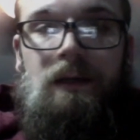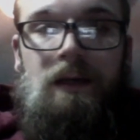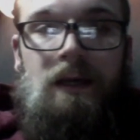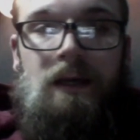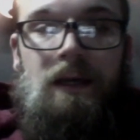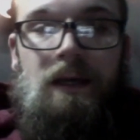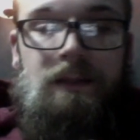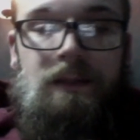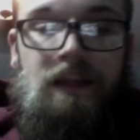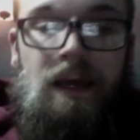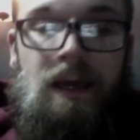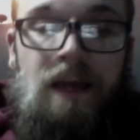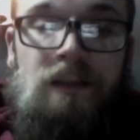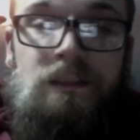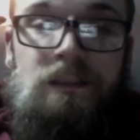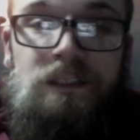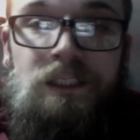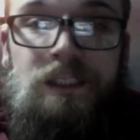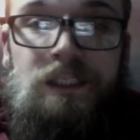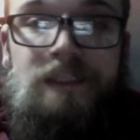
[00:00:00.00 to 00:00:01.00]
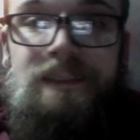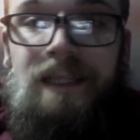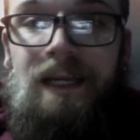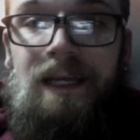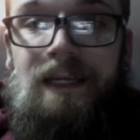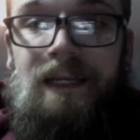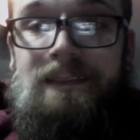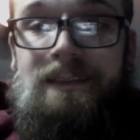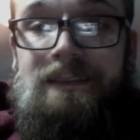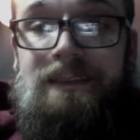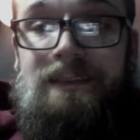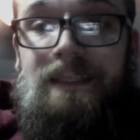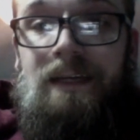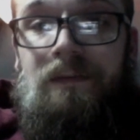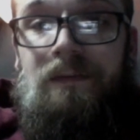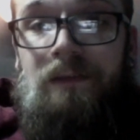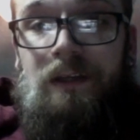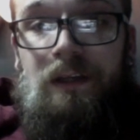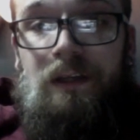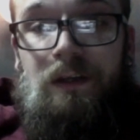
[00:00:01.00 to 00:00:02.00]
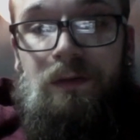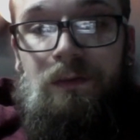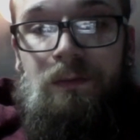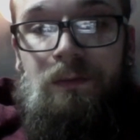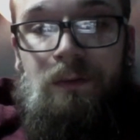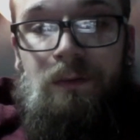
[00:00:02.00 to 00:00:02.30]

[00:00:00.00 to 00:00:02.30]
and the energies that is giving you